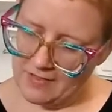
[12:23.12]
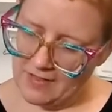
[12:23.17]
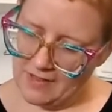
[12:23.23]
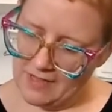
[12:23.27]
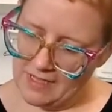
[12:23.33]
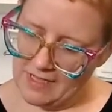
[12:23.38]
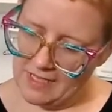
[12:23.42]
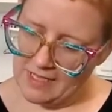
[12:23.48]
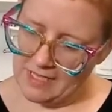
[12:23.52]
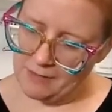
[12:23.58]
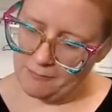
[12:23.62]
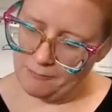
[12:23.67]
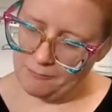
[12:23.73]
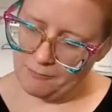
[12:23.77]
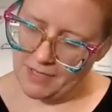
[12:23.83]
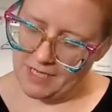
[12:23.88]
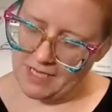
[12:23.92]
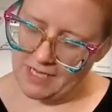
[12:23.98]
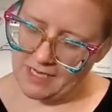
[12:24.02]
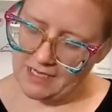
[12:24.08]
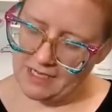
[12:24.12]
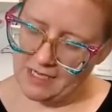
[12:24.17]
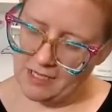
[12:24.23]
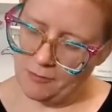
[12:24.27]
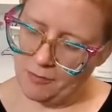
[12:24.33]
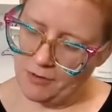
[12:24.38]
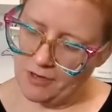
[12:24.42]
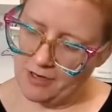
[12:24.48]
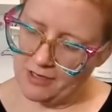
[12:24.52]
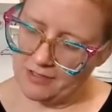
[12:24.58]
The
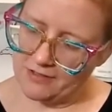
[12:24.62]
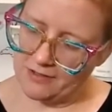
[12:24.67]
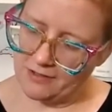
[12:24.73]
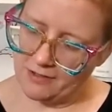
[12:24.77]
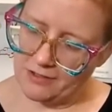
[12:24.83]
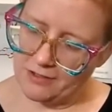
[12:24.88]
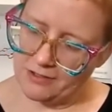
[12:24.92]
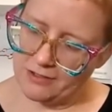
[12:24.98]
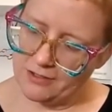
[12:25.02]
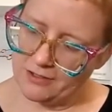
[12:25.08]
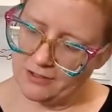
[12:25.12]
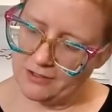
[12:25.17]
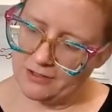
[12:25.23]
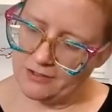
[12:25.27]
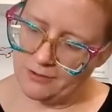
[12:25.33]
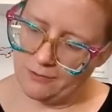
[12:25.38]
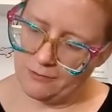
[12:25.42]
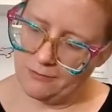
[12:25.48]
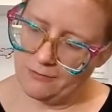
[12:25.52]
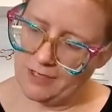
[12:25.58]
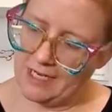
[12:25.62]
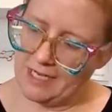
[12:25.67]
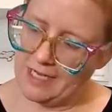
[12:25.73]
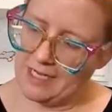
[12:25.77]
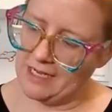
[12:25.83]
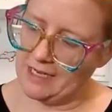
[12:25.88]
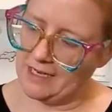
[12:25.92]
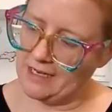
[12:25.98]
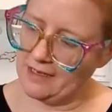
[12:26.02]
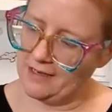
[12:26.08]
pigtail parts are sewn
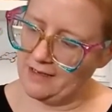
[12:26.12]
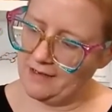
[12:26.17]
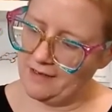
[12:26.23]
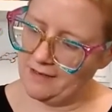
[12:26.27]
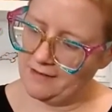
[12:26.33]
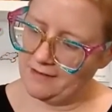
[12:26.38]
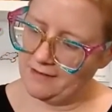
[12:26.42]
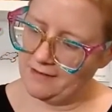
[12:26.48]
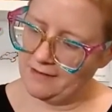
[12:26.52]
in,